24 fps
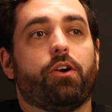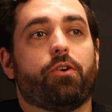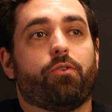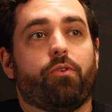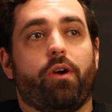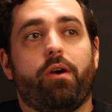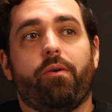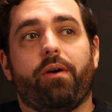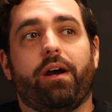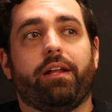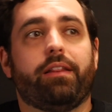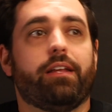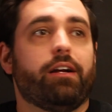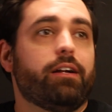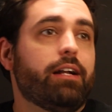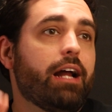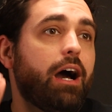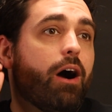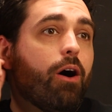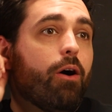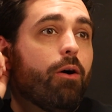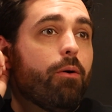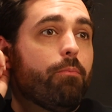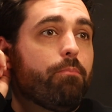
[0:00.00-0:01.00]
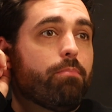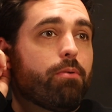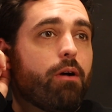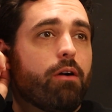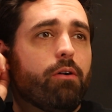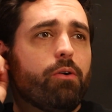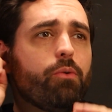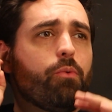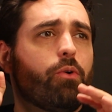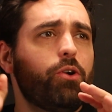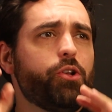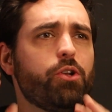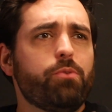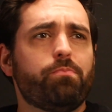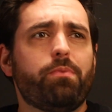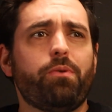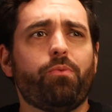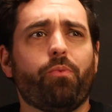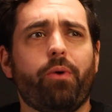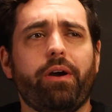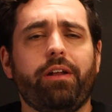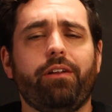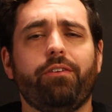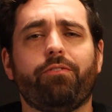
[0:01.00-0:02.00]
great right there. Now, probably what you've
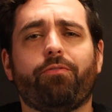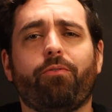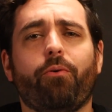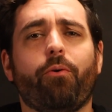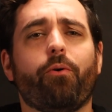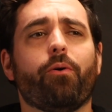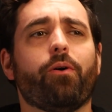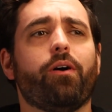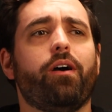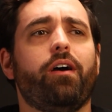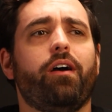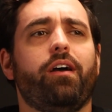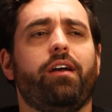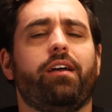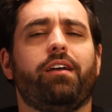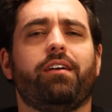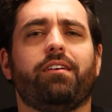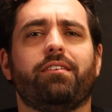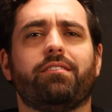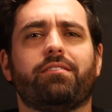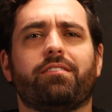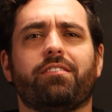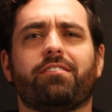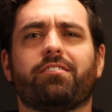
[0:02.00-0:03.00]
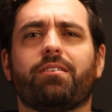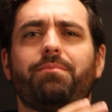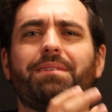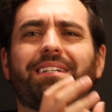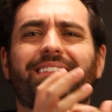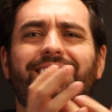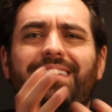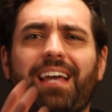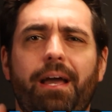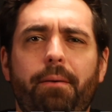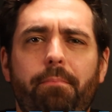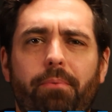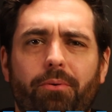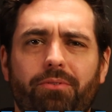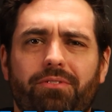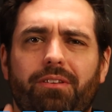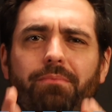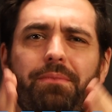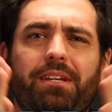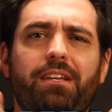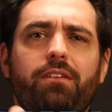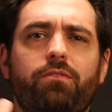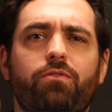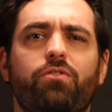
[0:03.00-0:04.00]
been waiting for is some examples. Let
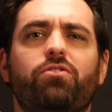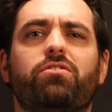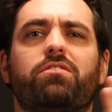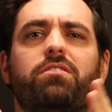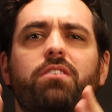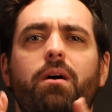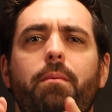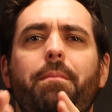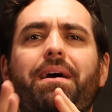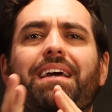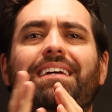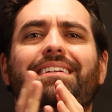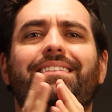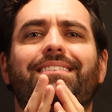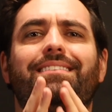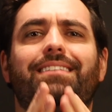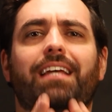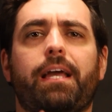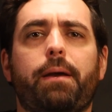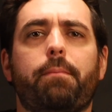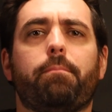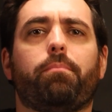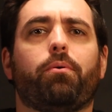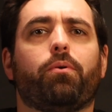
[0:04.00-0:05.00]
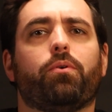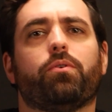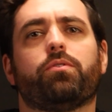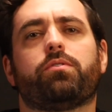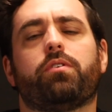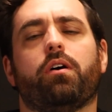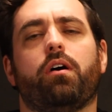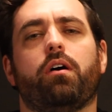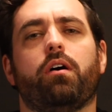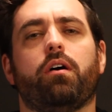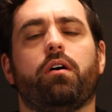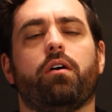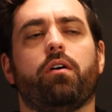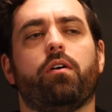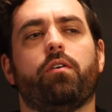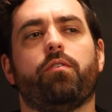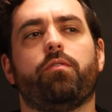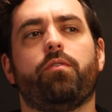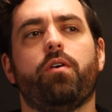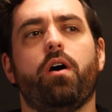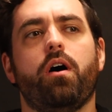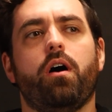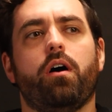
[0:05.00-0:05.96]
me give you some examples of